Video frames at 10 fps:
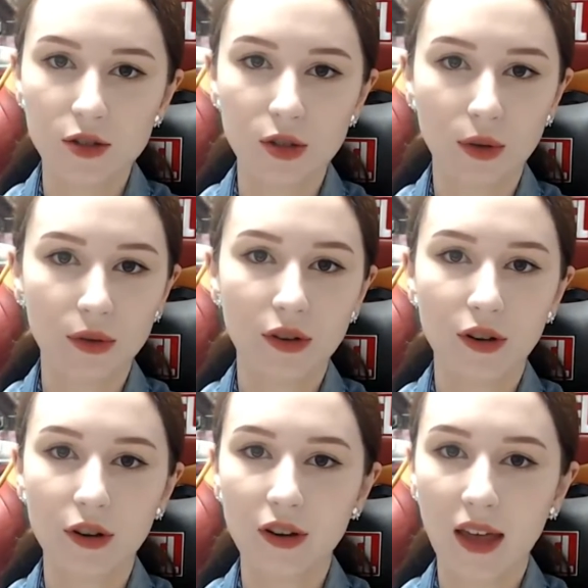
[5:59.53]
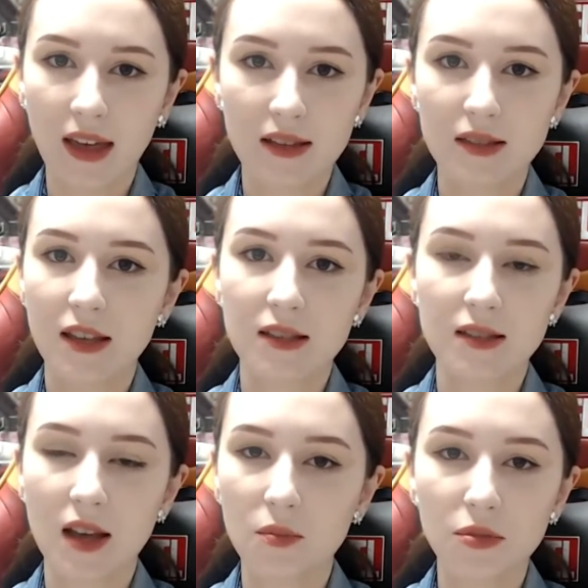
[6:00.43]
toner,
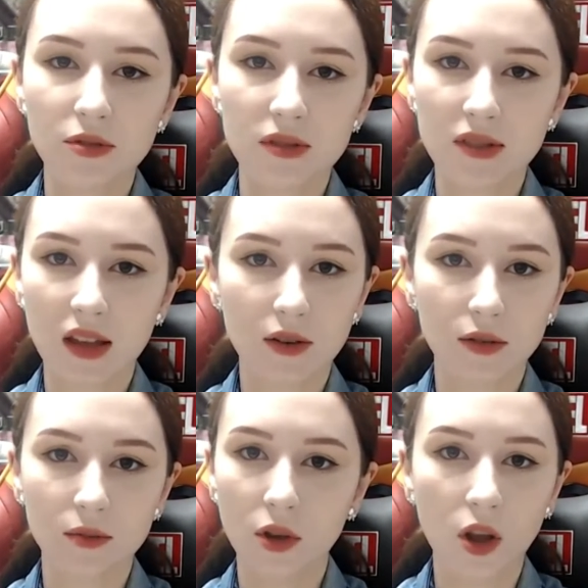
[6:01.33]
essence, ampoule, serum,